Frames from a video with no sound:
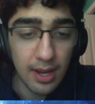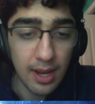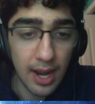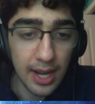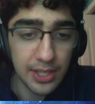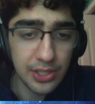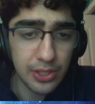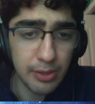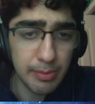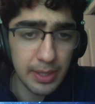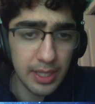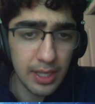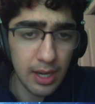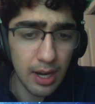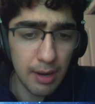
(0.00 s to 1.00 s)
I should
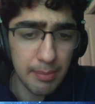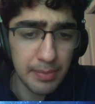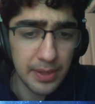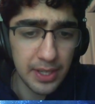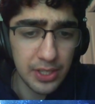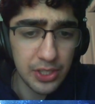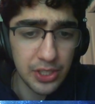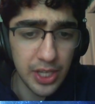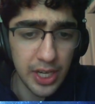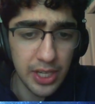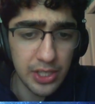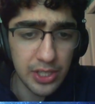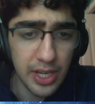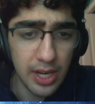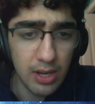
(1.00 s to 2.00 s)
be up the
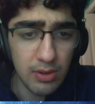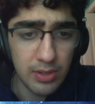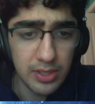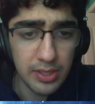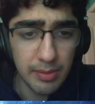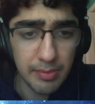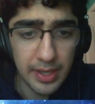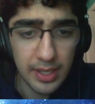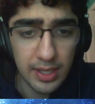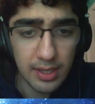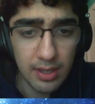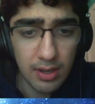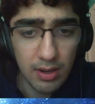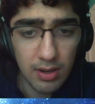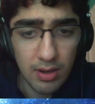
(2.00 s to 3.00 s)
exchange now or
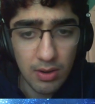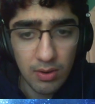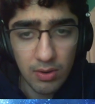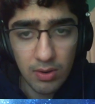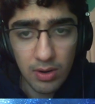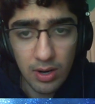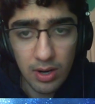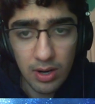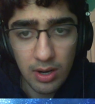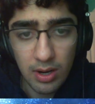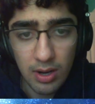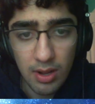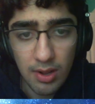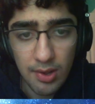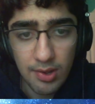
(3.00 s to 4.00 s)
something.
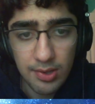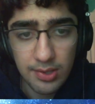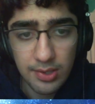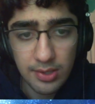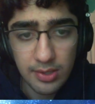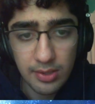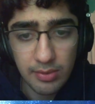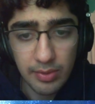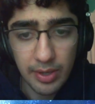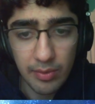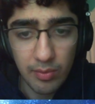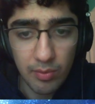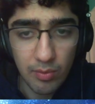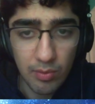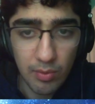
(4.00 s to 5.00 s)
Or
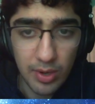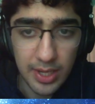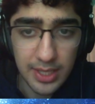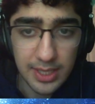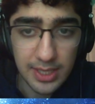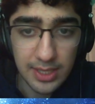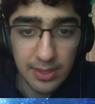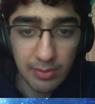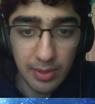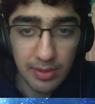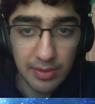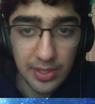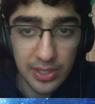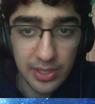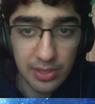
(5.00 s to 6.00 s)
wait, what? What
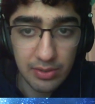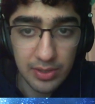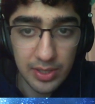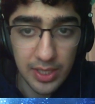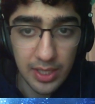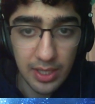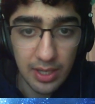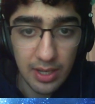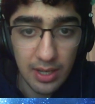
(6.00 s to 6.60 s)
if he just goes here?